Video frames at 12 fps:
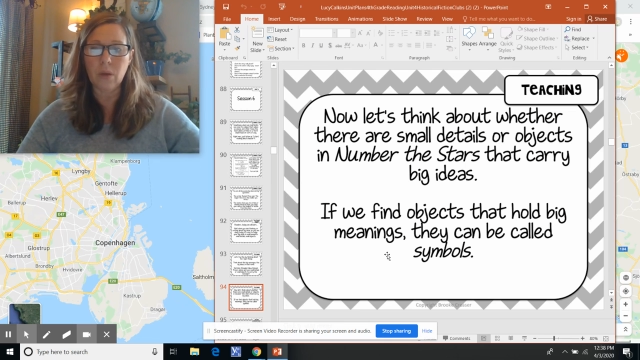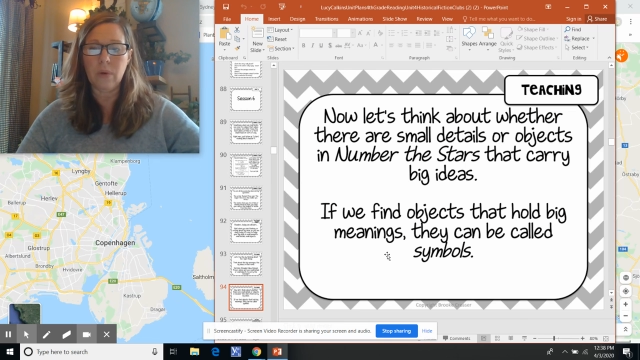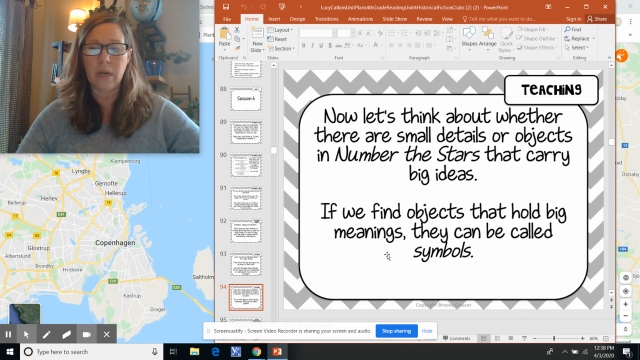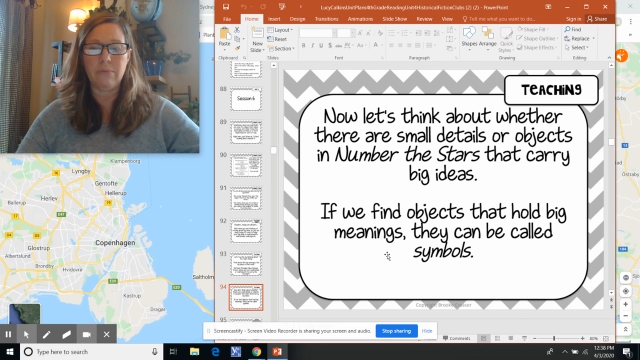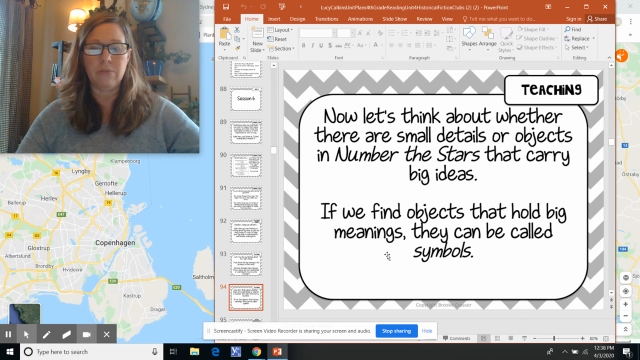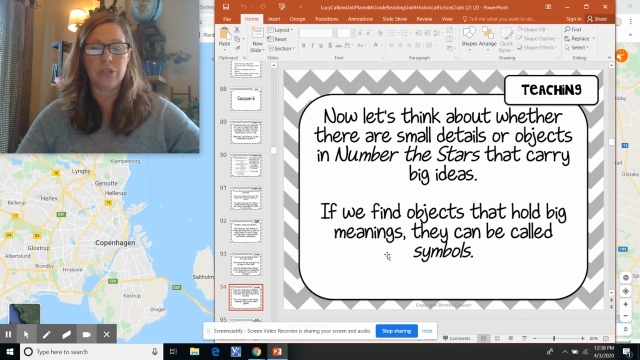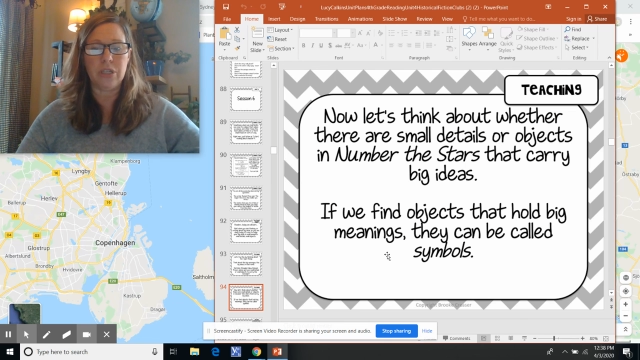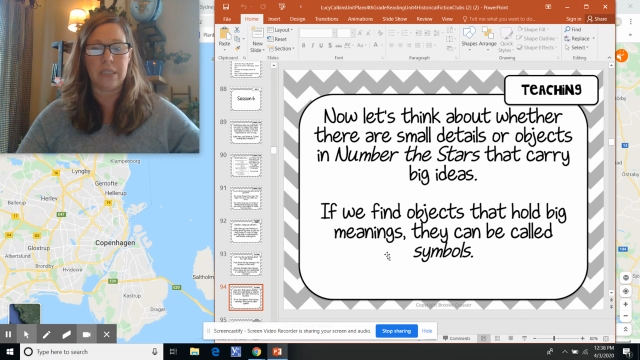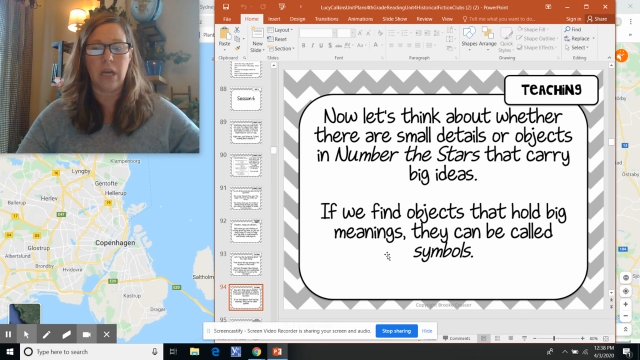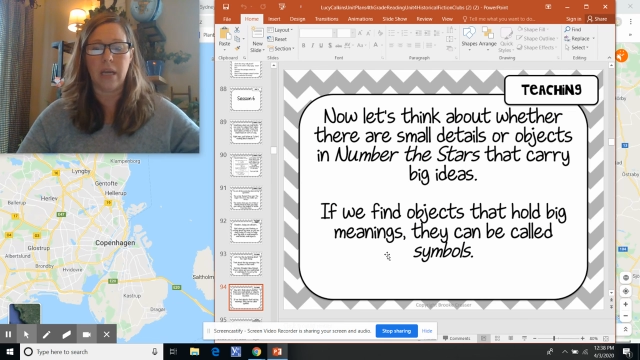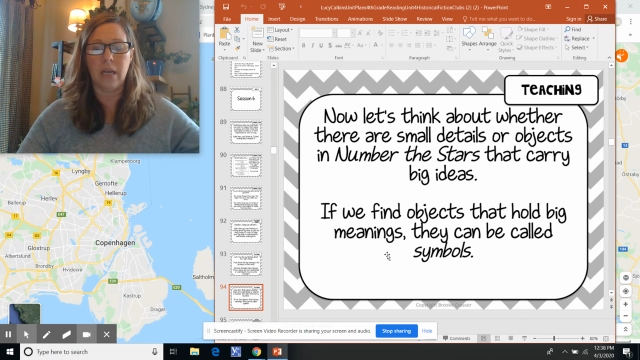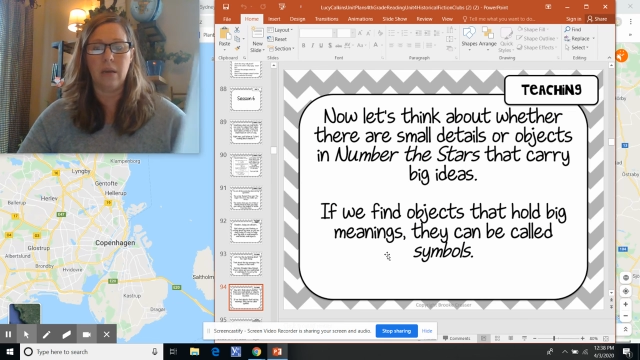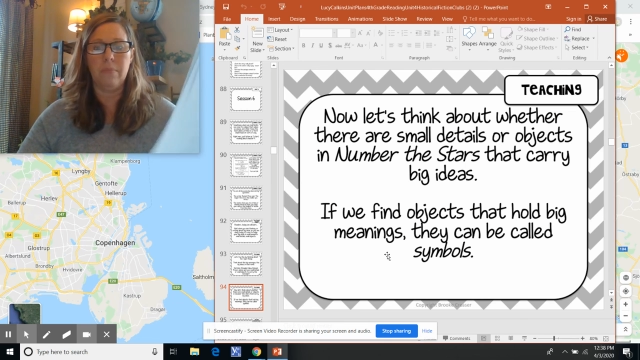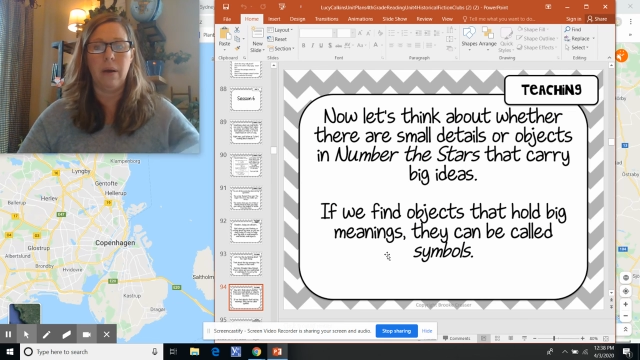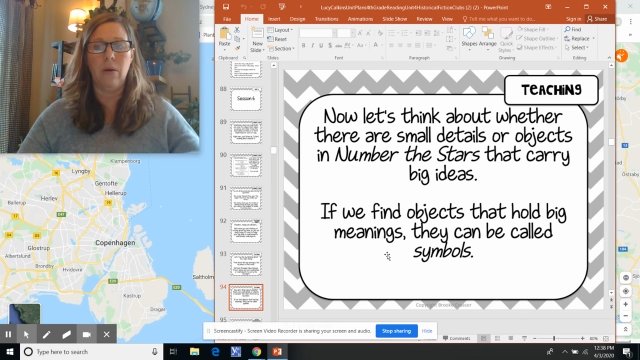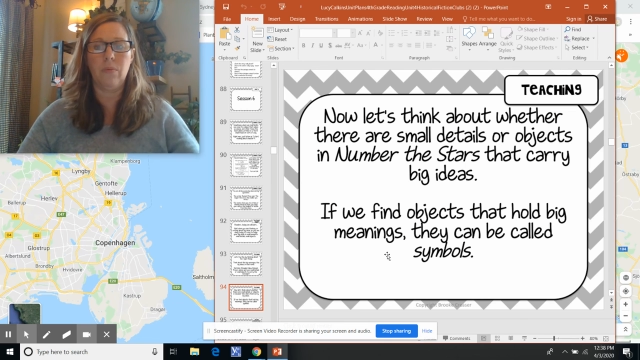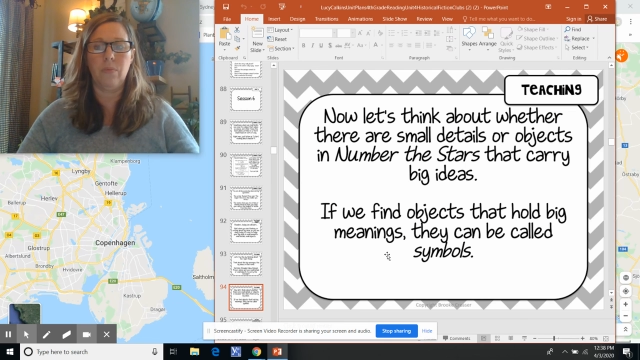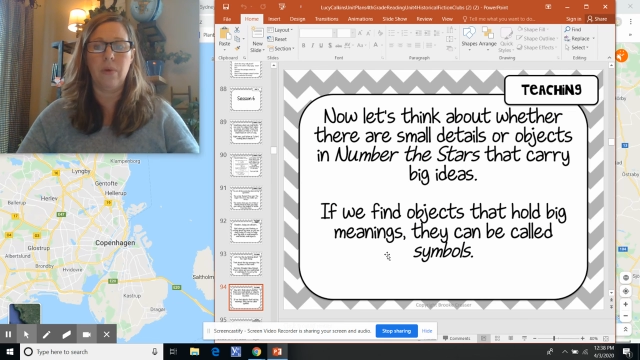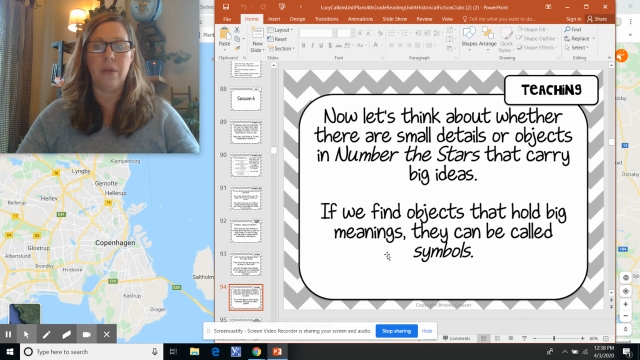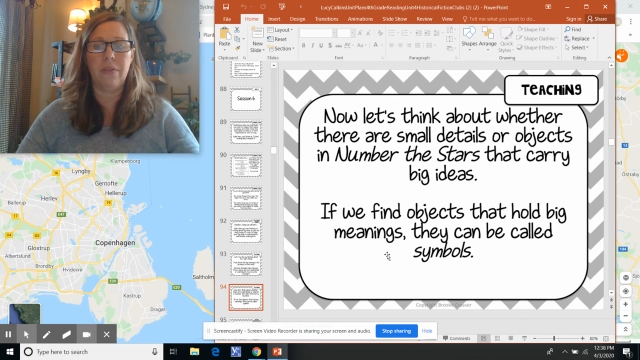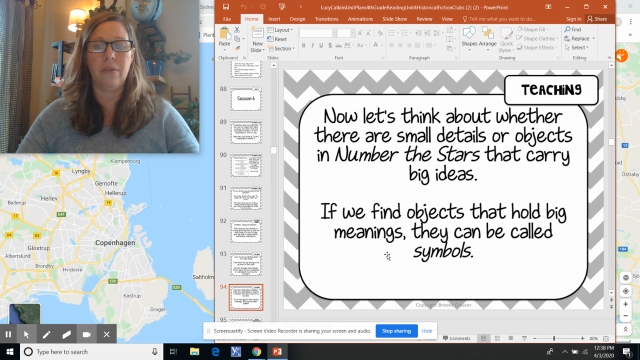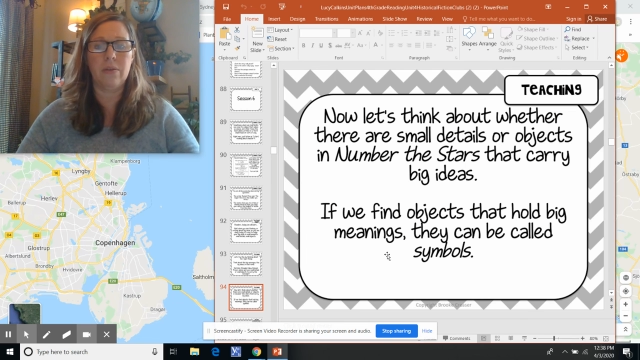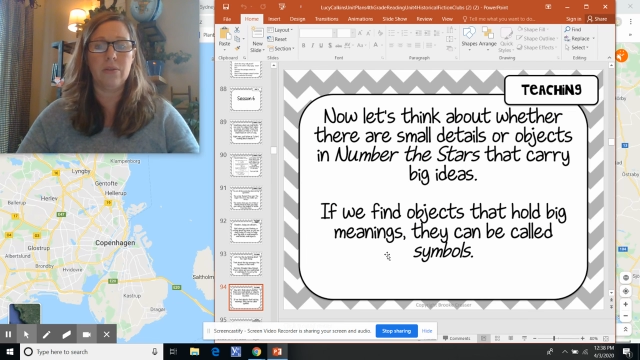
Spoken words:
what I was just talking about with